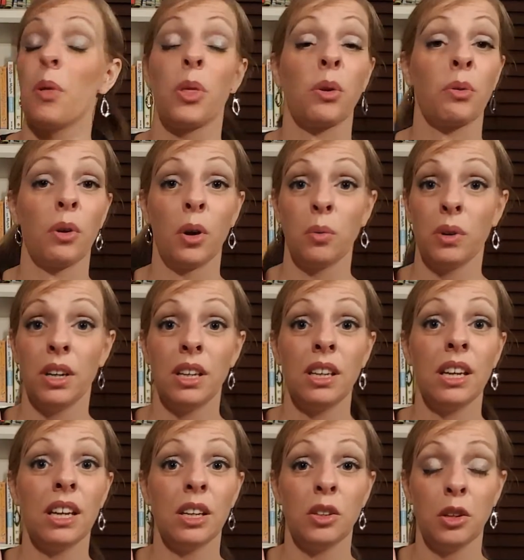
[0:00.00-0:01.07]
Throw one
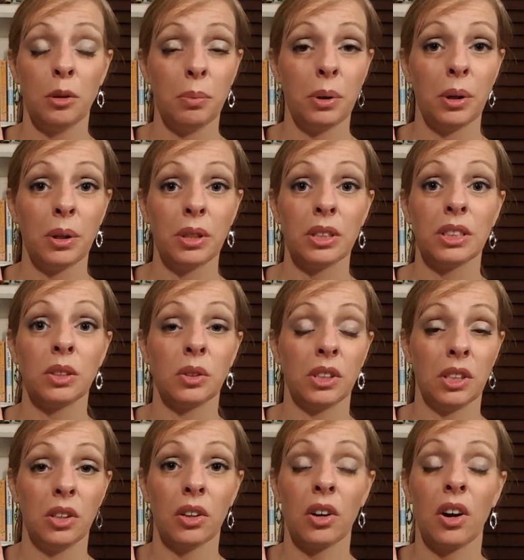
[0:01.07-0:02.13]
in your purse or
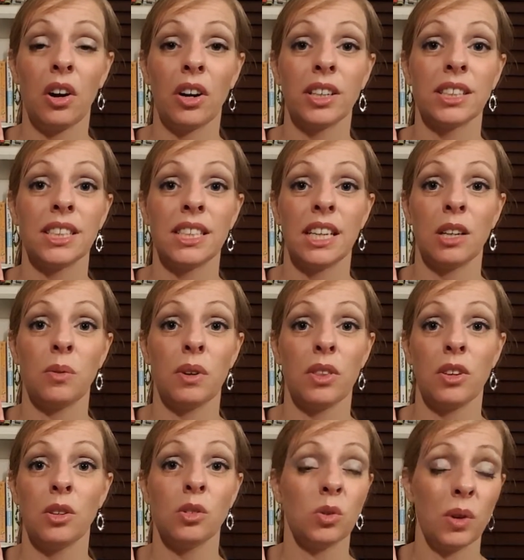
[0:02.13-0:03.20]
in the car to take with
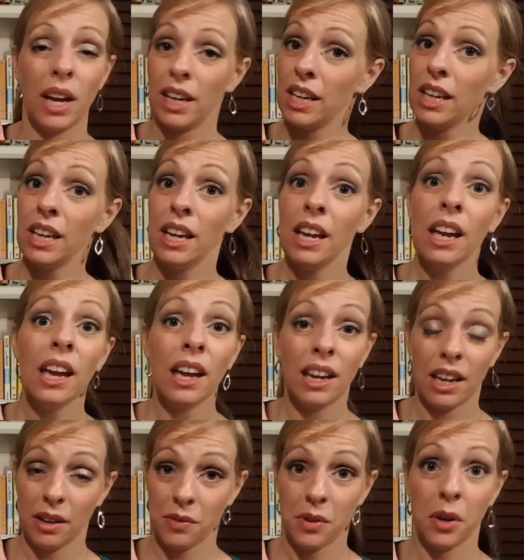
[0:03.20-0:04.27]
you to any and
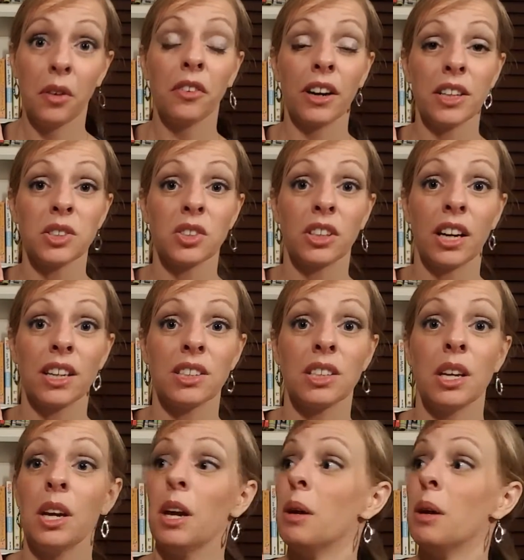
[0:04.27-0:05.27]
every restaurant,